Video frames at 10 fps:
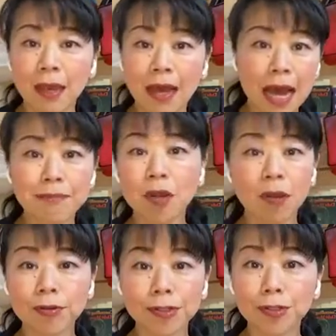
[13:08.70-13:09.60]
I'm
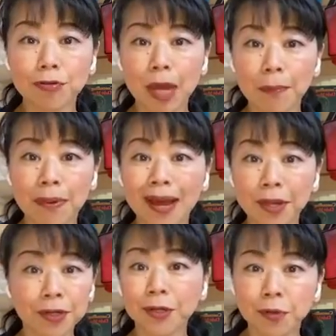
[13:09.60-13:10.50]
not going to show up. I'm
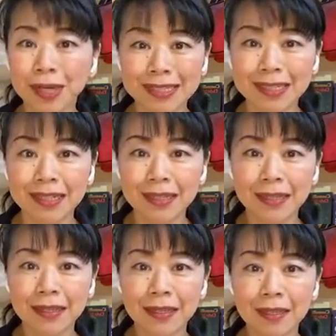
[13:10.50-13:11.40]
going to quit
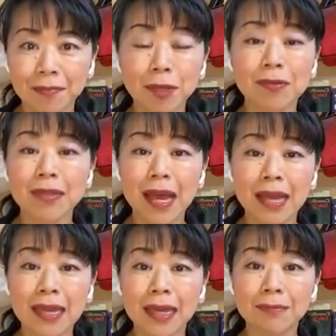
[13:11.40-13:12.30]
because
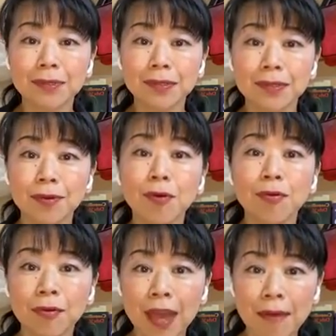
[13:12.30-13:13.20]
I am
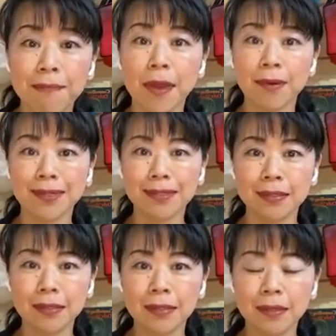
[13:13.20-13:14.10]
so
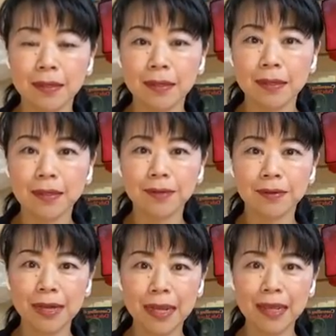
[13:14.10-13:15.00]
embarrassed,
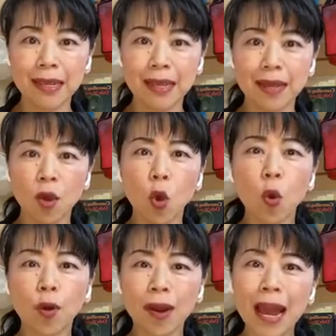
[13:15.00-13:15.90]
right?
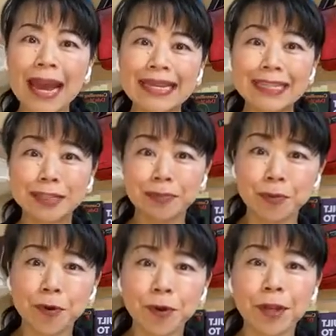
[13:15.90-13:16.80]
Or I
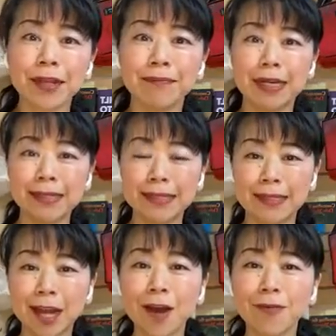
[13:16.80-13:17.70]
disappointed
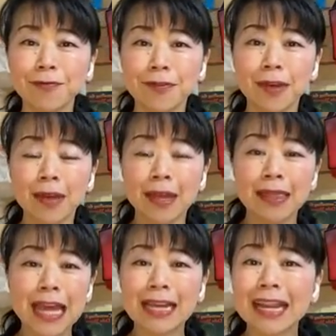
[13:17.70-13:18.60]
myself
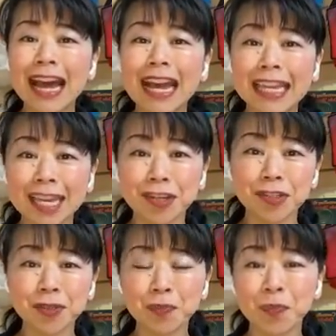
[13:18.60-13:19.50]
that I cannot
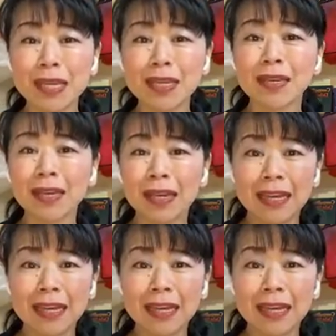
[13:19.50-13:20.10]
speak,